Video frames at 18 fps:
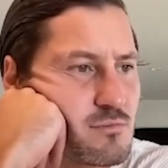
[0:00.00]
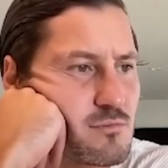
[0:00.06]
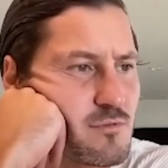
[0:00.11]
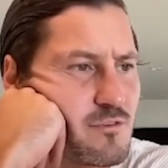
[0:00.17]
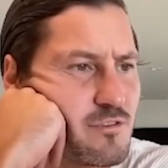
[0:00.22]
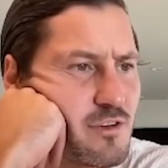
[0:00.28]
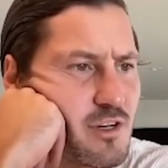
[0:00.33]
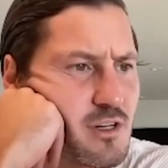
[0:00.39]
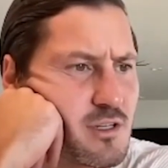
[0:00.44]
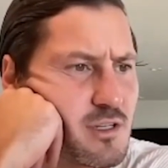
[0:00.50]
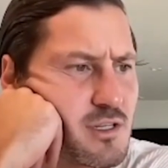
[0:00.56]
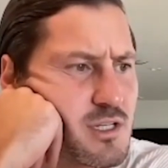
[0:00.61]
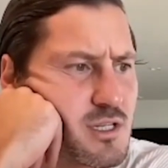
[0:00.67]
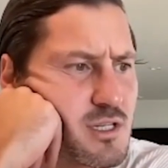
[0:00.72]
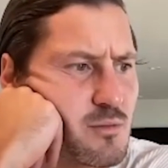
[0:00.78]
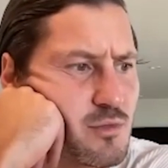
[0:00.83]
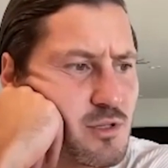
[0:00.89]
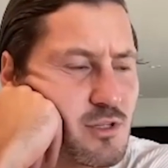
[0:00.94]
fairly
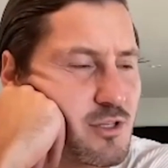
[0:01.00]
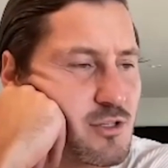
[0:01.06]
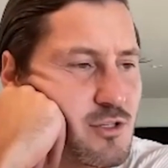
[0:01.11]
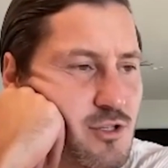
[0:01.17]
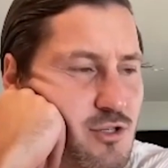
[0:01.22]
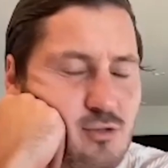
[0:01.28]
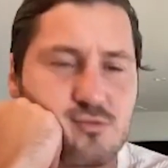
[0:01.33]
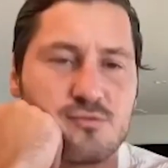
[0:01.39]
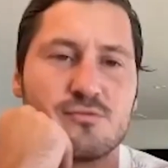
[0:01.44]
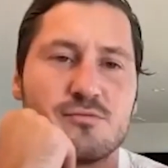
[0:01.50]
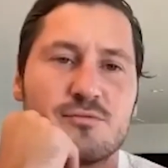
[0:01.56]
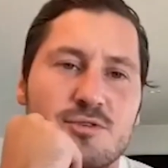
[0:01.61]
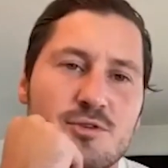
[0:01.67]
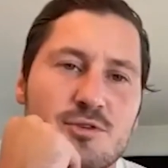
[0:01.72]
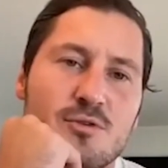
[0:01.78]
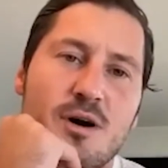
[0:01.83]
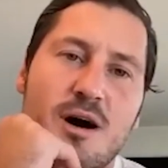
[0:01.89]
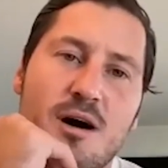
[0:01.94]
similar to,
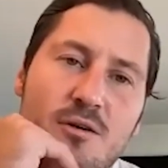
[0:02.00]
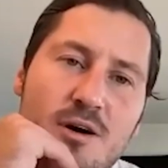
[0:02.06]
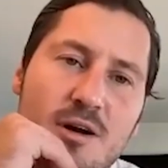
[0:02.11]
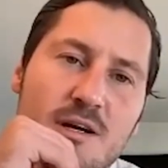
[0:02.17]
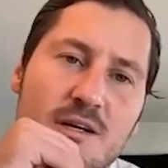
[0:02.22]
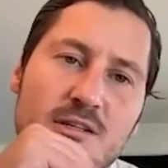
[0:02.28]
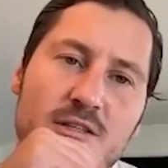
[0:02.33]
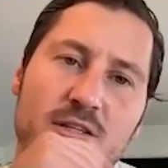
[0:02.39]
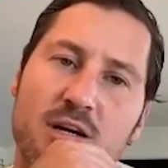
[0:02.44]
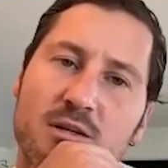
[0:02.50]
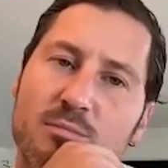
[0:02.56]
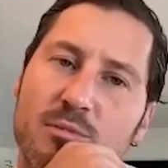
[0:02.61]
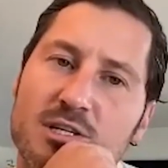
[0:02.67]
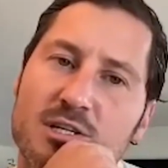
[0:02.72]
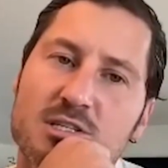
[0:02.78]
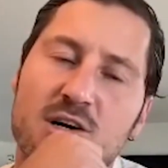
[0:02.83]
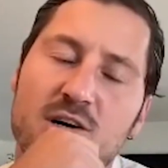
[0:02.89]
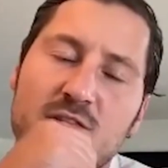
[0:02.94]
to how I conduct
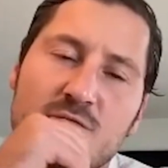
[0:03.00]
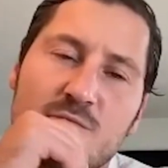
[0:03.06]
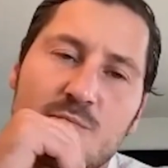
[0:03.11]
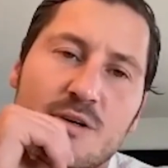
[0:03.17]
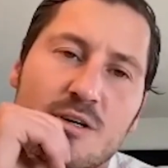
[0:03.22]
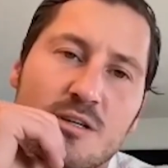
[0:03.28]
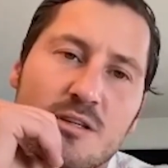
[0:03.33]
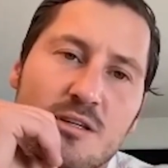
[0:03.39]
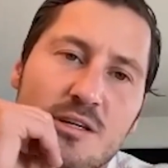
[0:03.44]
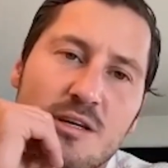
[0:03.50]
myself, but